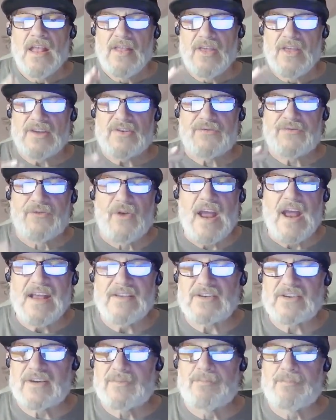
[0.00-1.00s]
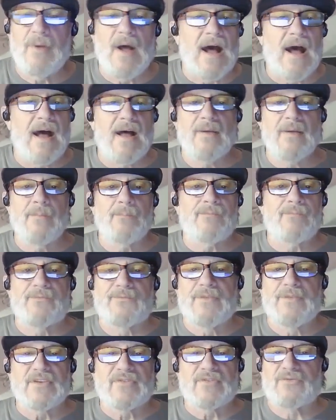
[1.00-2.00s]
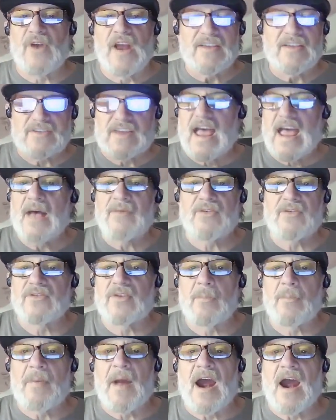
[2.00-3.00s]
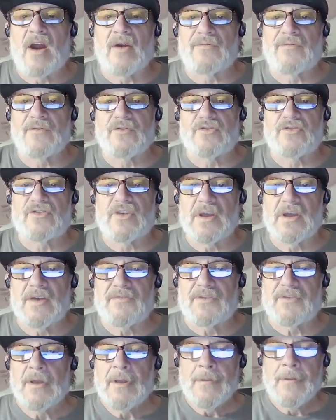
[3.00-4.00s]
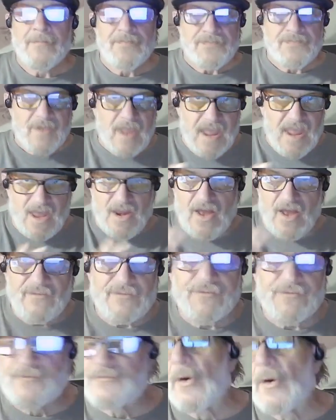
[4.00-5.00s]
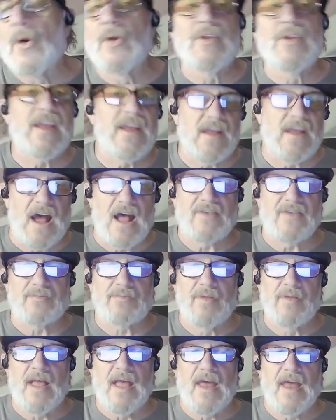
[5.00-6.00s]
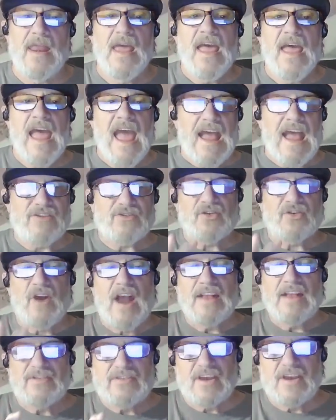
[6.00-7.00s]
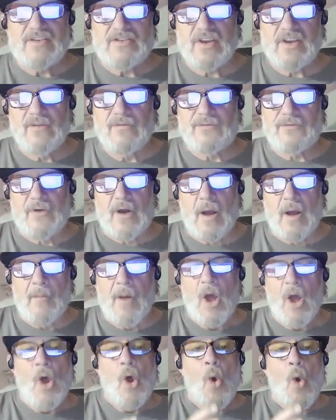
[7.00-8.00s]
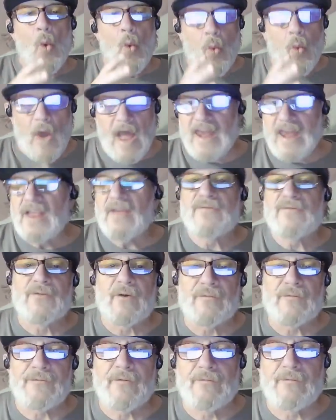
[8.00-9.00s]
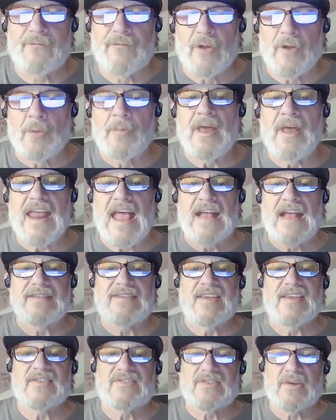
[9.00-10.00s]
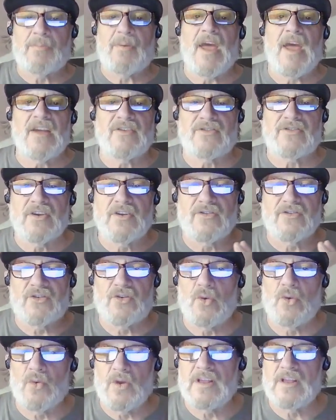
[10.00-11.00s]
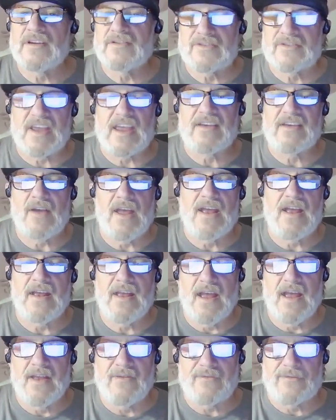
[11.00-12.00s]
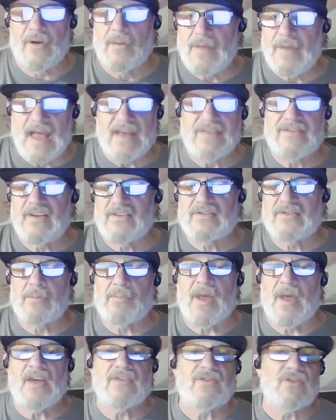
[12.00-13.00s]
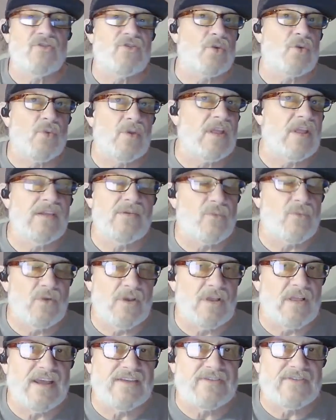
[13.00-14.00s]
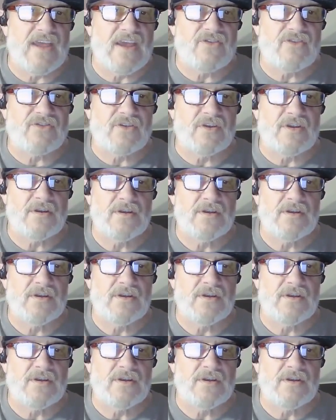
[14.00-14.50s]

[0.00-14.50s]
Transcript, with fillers: This phrase, uh, this phrase captures a powerful shift in unfolding God's plan, a transition from waiting for fulfillment, anticipation to realization, from anticipation to realization.